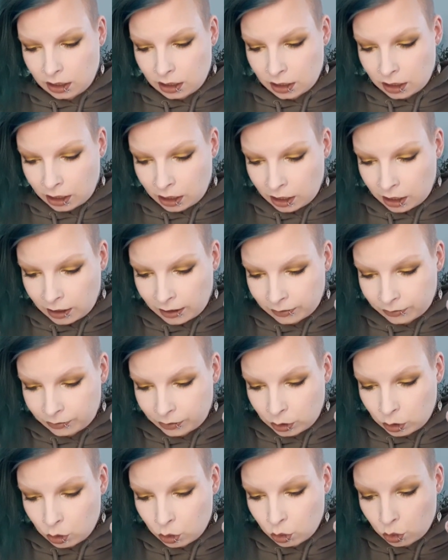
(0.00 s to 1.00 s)
And I have
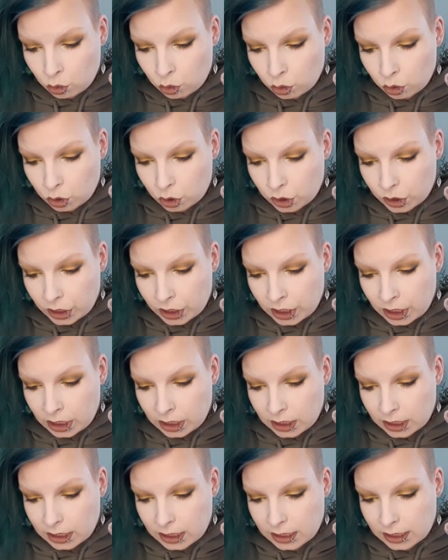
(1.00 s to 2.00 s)
used
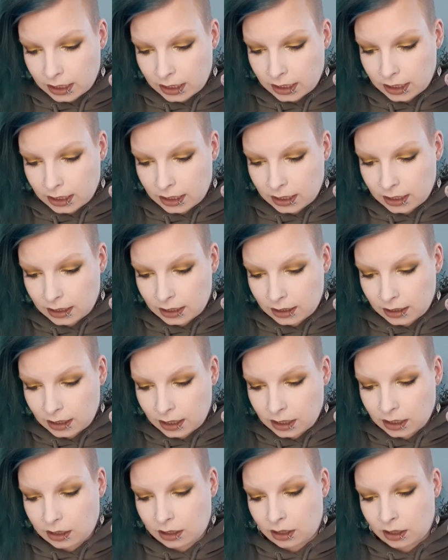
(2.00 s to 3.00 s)
it
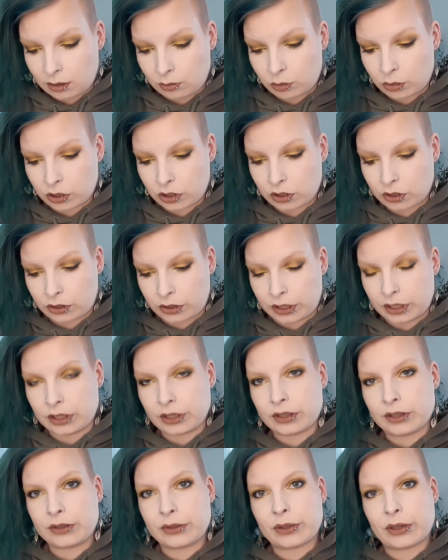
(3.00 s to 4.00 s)
8 times
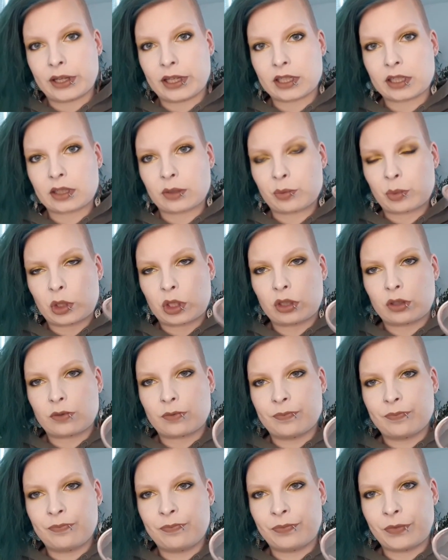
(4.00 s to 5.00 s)
since the last update.
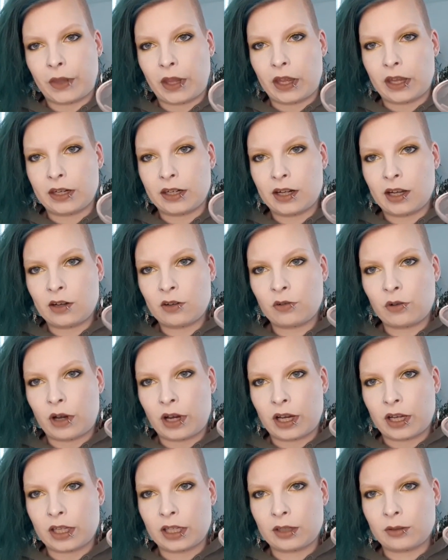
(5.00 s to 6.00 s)
And now
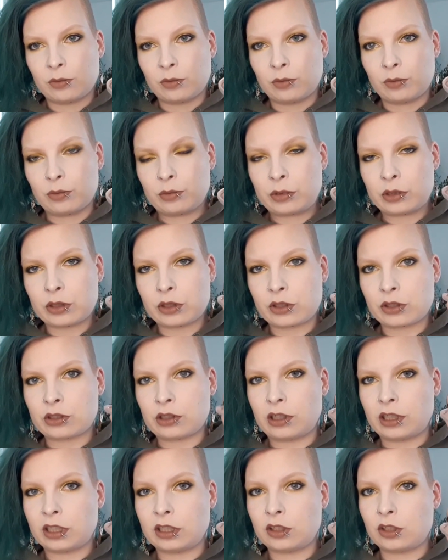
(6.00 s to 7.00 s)
I am
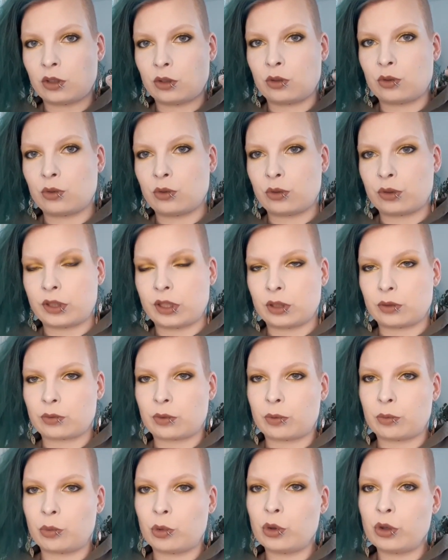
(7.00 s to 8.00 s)
starting to use this
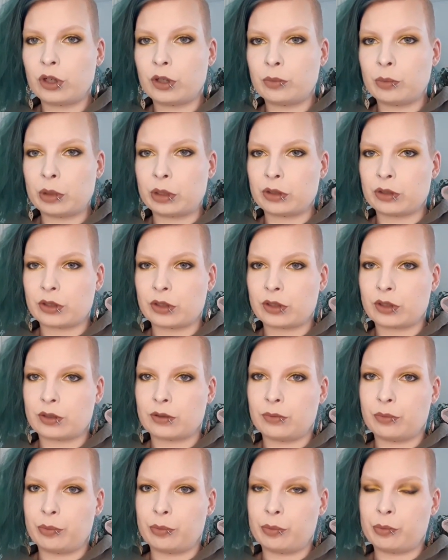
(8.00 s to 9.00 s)
one more because
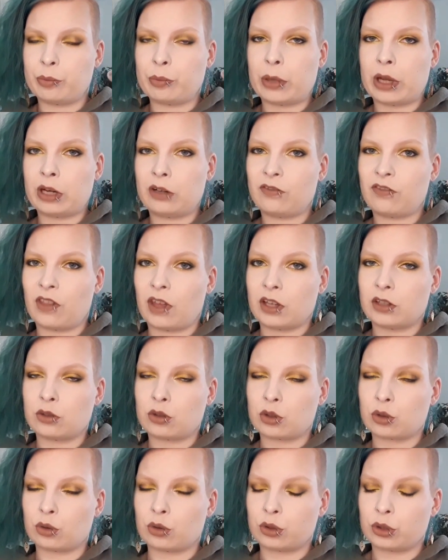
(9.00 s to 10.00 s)
Pan of
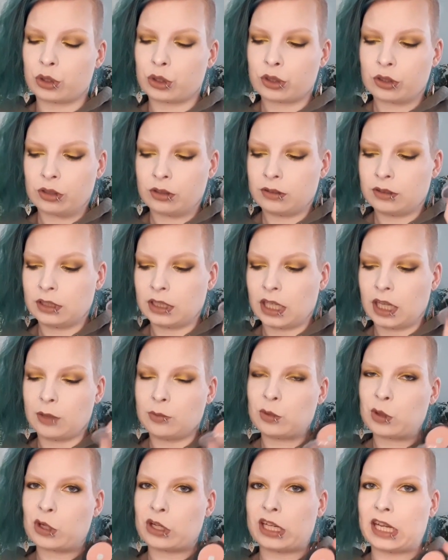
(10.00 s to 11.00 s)
Dinosaurs
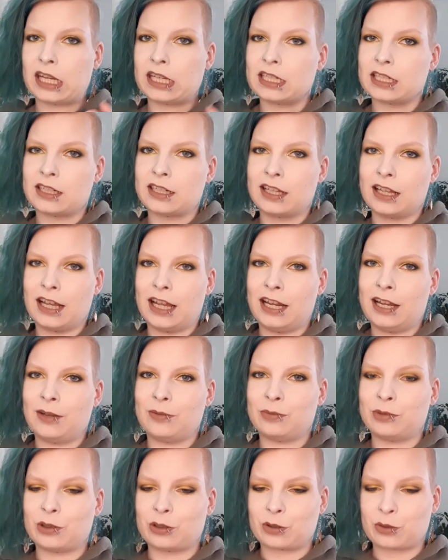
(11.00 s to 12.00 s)
came to an end and
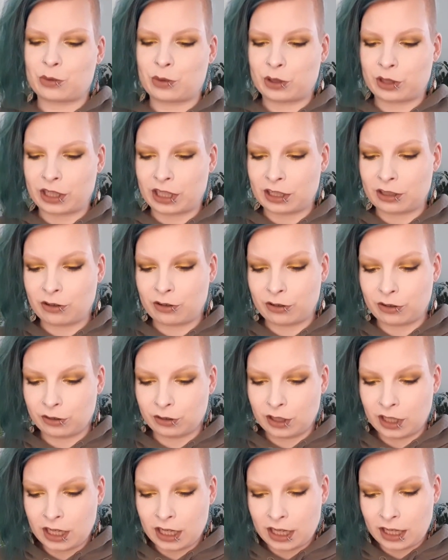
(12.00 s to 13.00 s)
I'm not working on
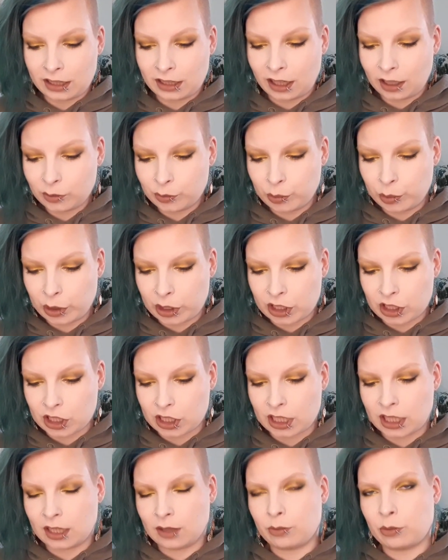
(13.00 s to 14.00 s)
that blush
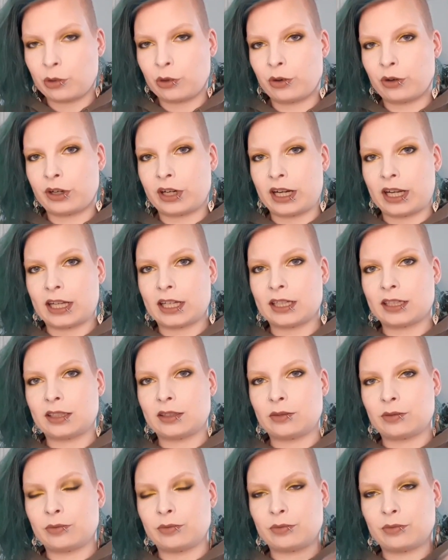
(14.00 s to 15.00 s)
anymore.
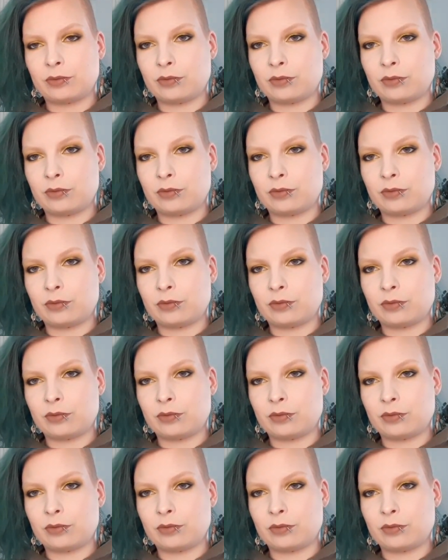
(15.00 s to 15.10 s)
And